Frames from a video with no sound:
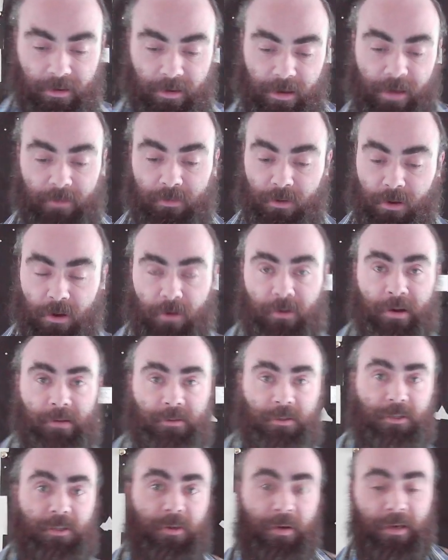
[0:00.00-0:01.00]
haven't got around
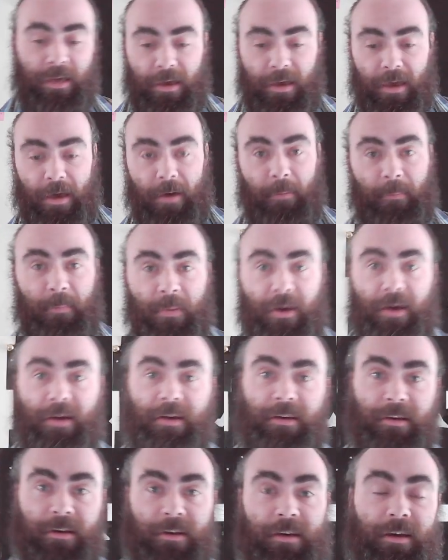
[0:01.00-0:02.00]
to doing it yet. But
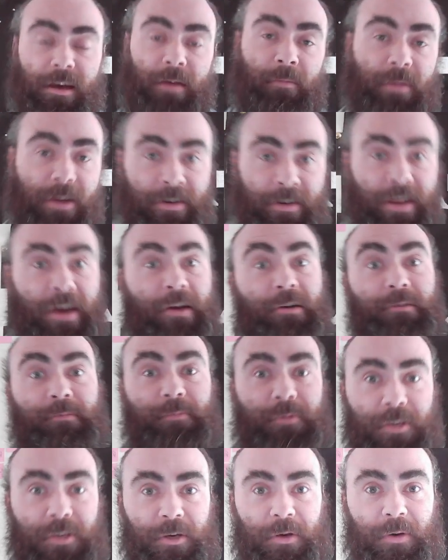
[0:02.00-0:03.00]
I'm there now,
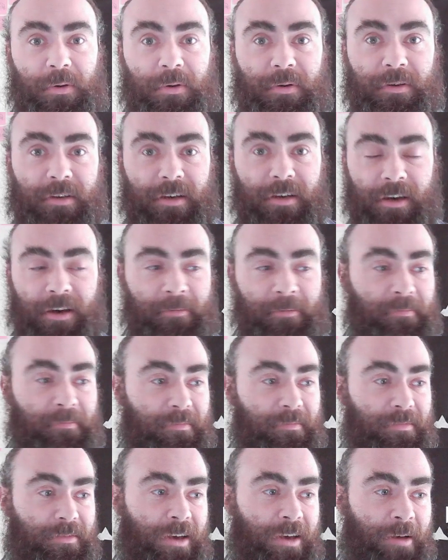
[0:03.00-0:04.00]
so
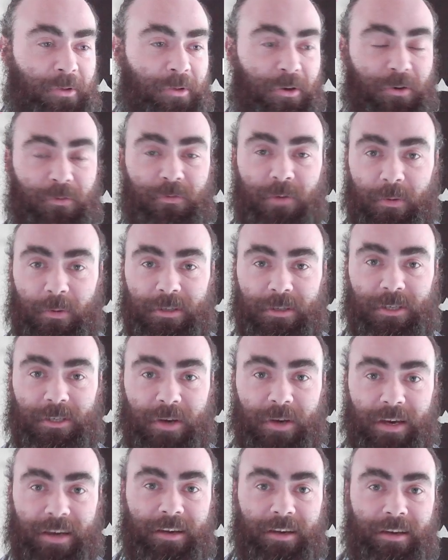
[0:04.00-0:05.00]
I'm looking forward
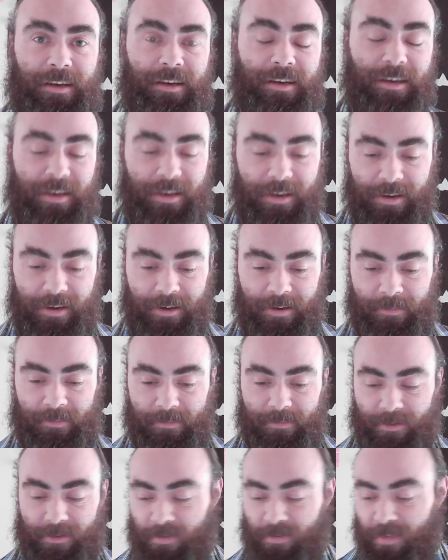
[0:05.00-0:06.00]
to it.
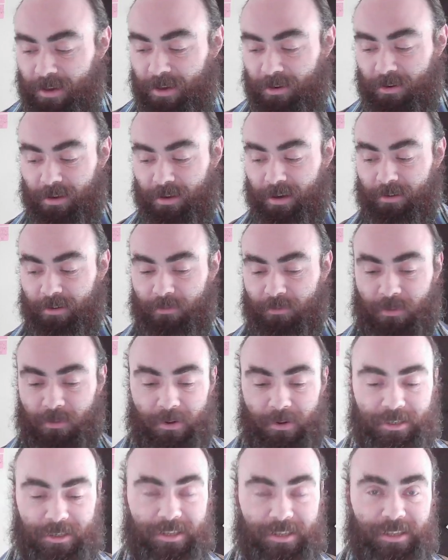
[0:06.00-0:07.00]
Thank you for
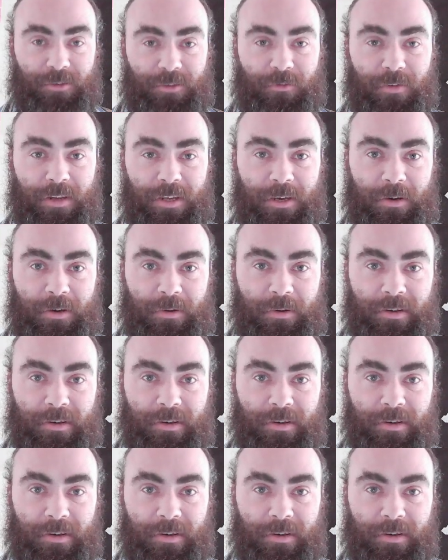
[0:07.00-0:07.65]
watching this video.